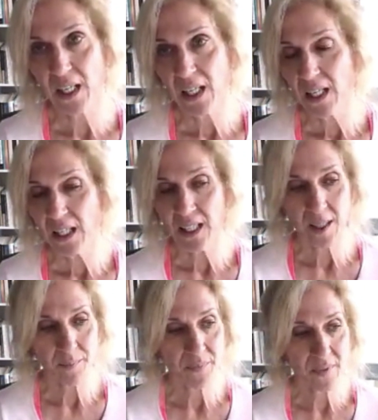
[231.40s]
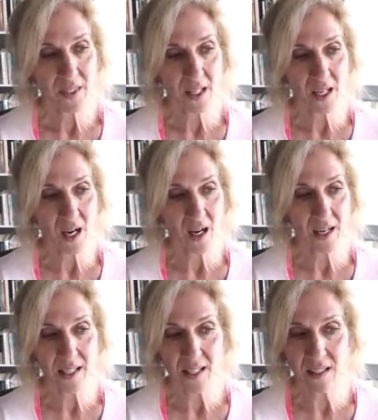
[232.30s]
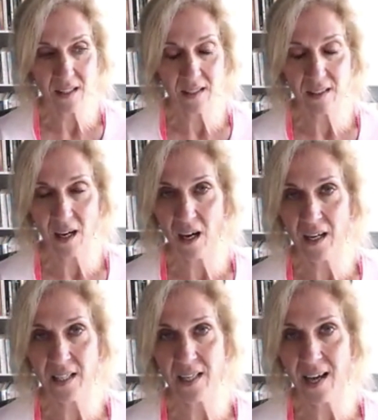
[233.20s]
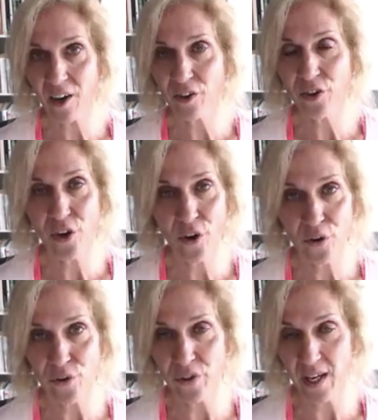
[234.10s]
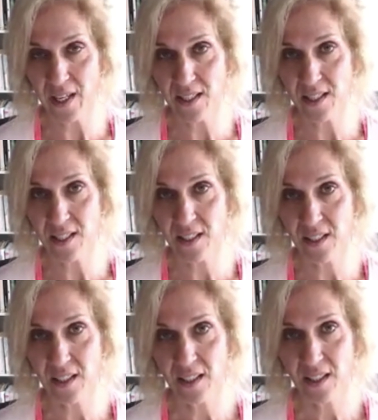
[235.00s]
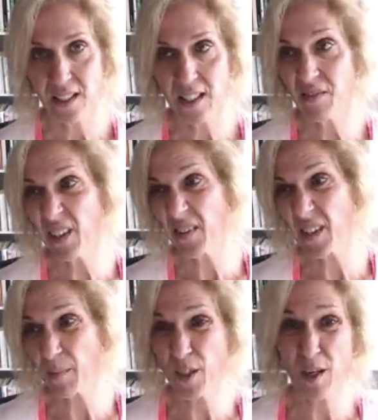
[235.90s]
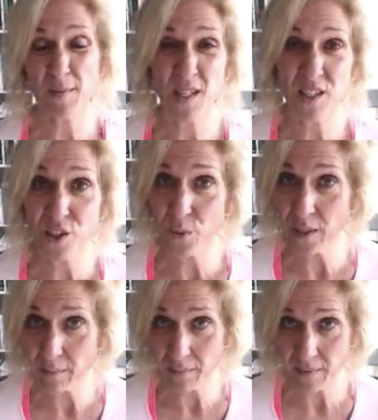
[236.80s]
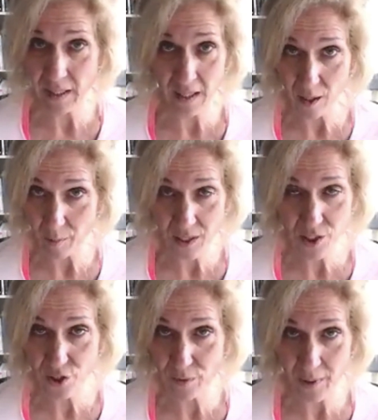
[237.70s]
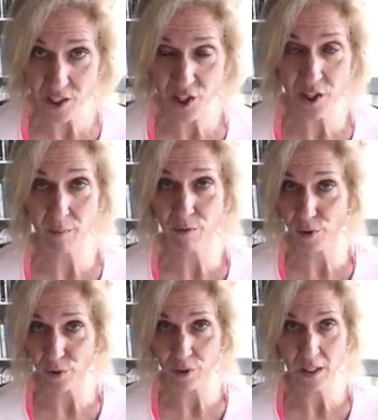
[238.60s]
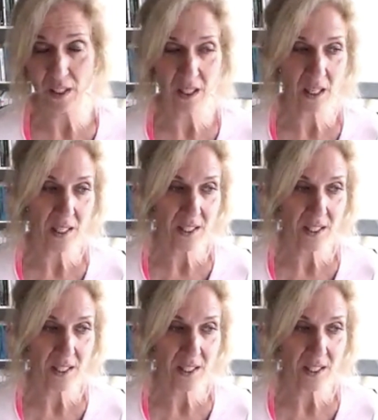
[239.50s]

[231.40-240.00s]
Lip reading: I now know that even if sometimes I do eat a little bit too much and I'm full, I